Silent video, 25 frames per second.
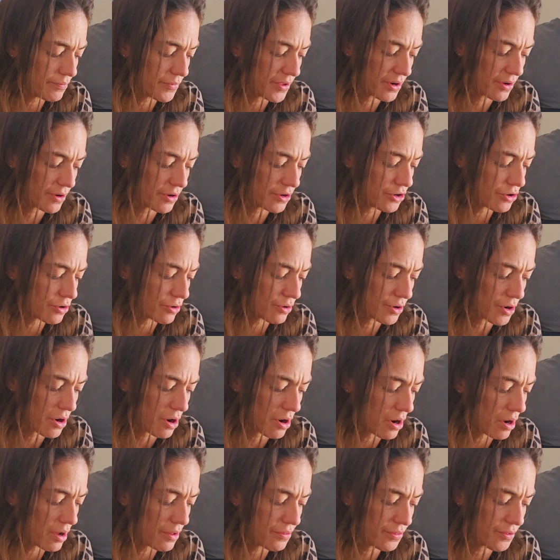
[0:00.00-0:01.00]
that you're an
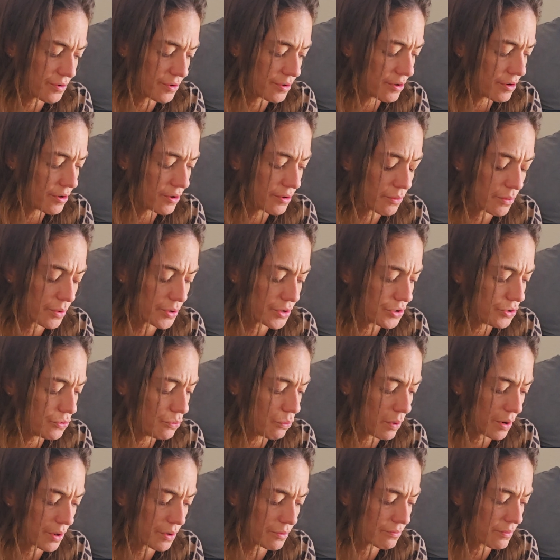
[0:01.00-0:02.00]
author, or you
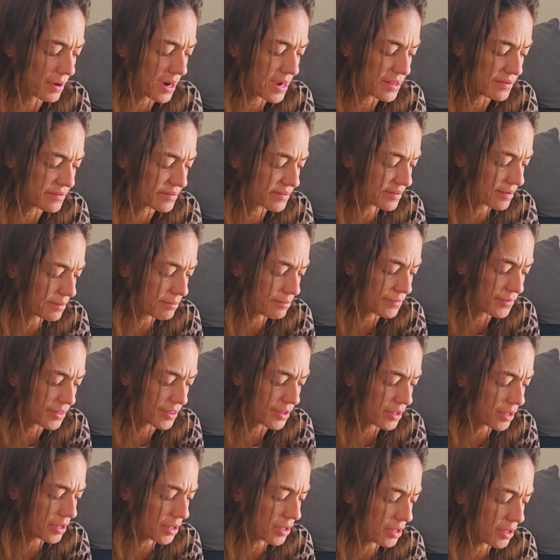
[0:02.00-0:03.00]
want to write
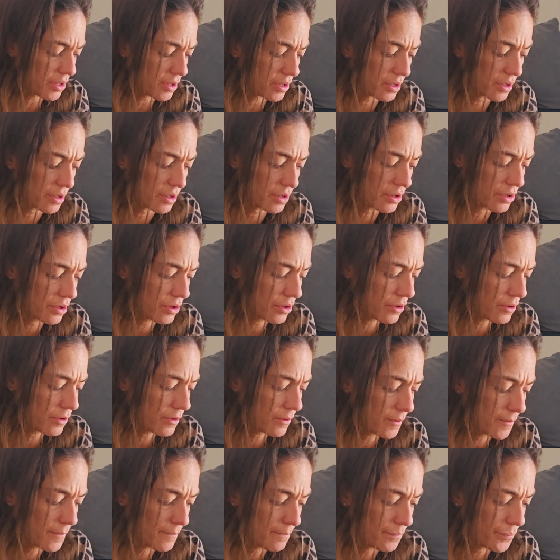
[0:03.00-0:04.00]
something,
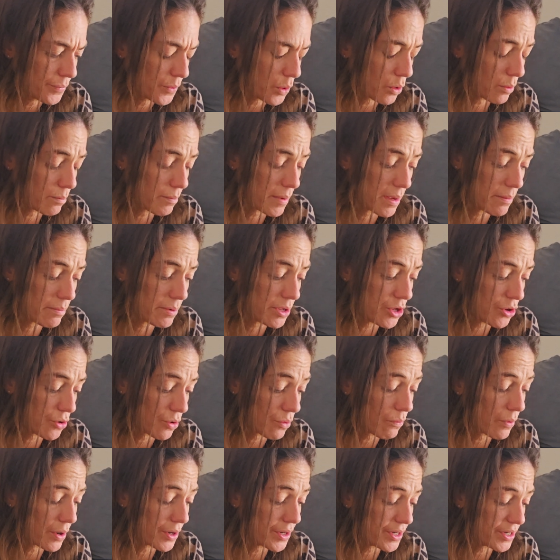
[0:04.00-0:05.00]
or maybe you're
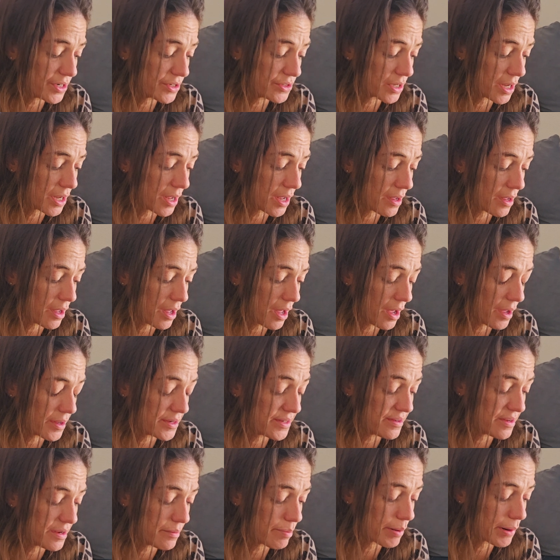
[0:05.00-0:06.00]
wanting a
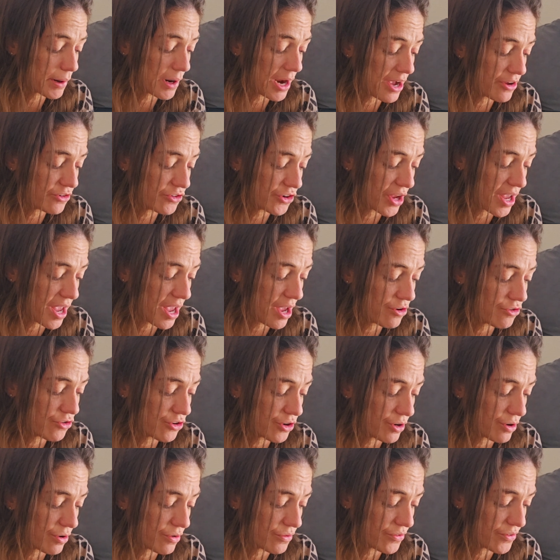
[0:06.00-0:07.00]
deeper
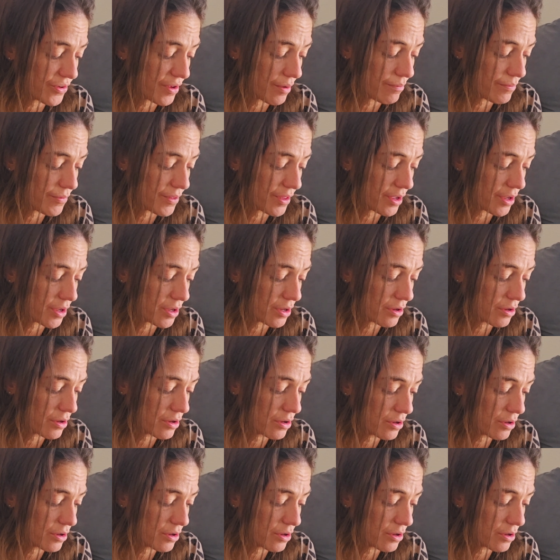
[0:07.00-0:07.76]
education on something.